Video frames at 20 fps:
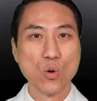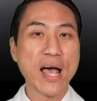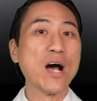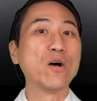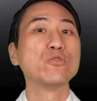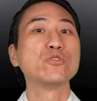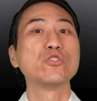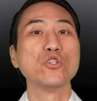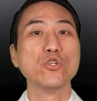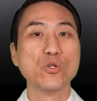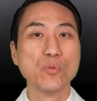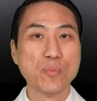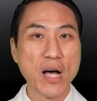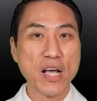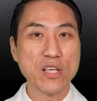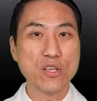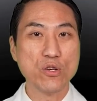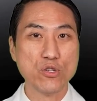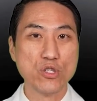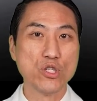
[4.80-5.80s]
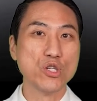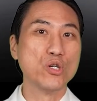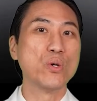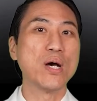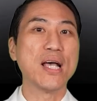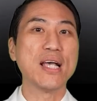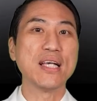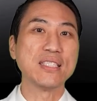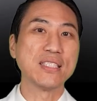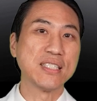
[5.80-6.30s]
how soon might you do
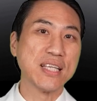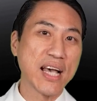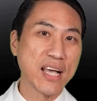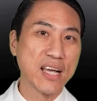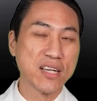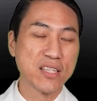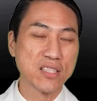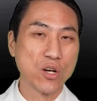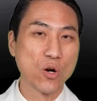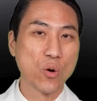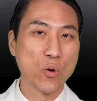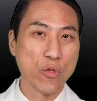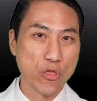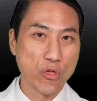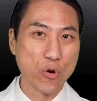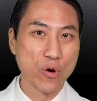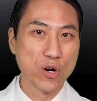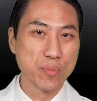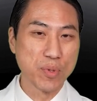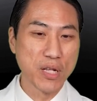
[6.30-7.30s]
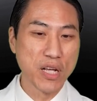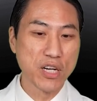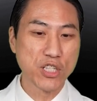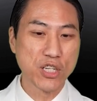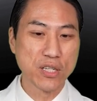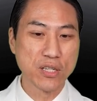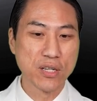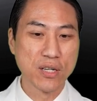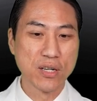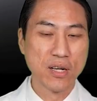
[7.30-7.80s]
a second or third
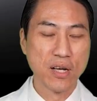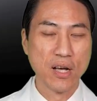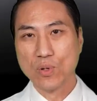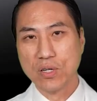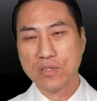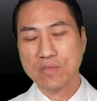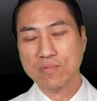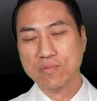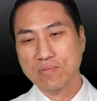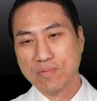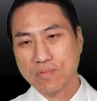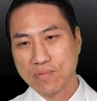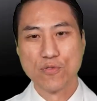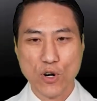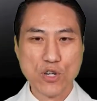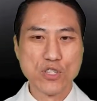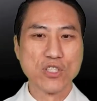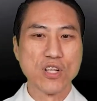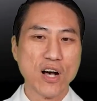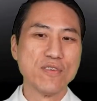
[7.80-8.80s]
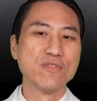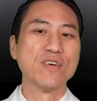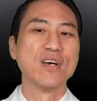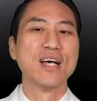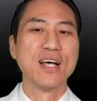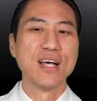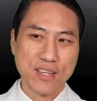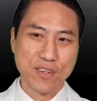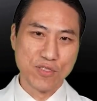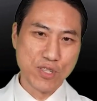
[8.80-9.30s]
ablation? Well, first off,
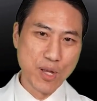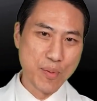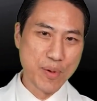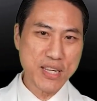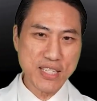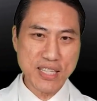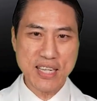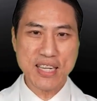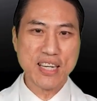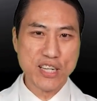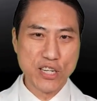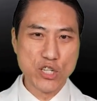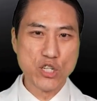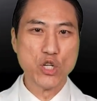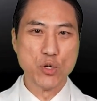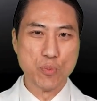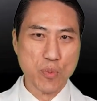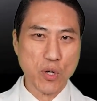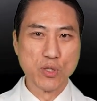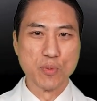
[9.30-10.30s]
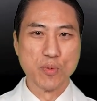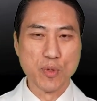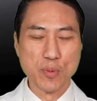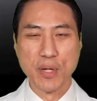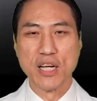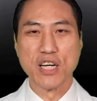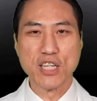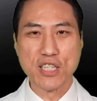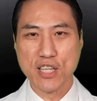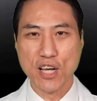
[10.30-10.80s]
if somebody's needing to do multiple
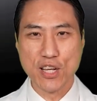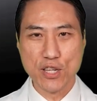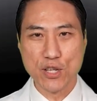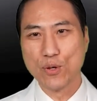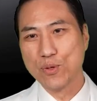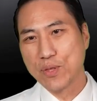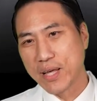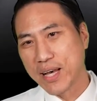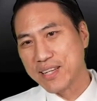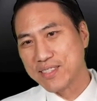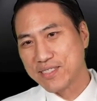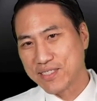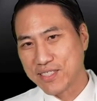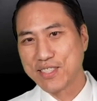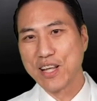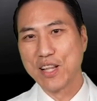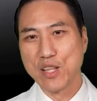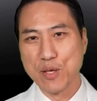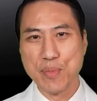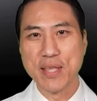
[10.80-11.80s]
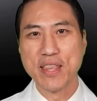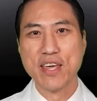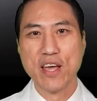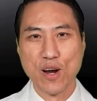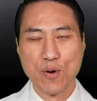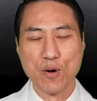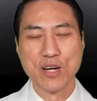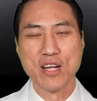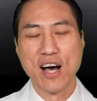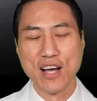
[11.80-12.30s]
ablations on you, that's telling me
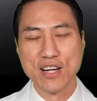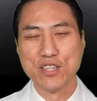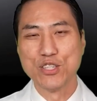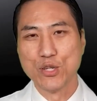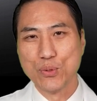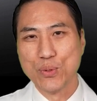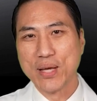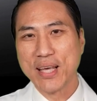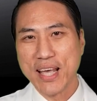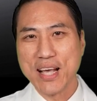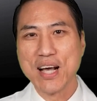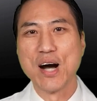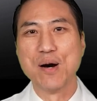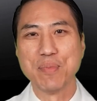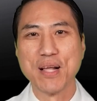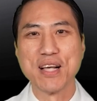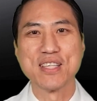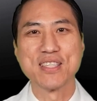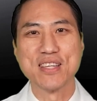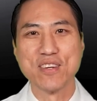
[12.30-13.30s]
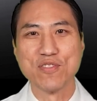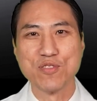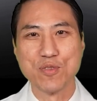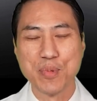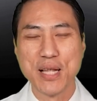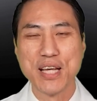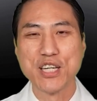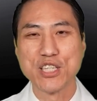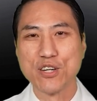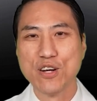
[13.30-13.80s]
they're not doing a complex enough
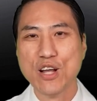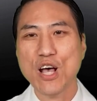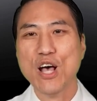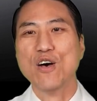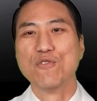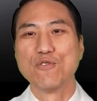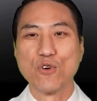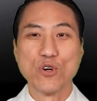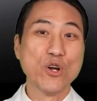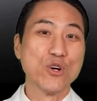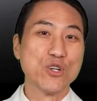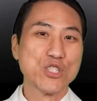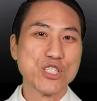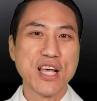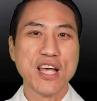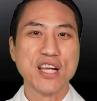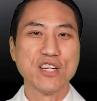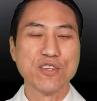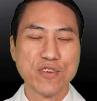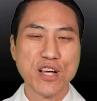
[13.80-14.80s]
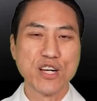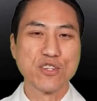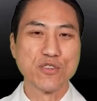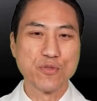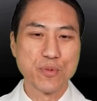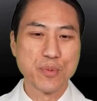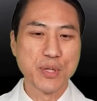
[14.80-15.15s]
ablation for your stage of atrial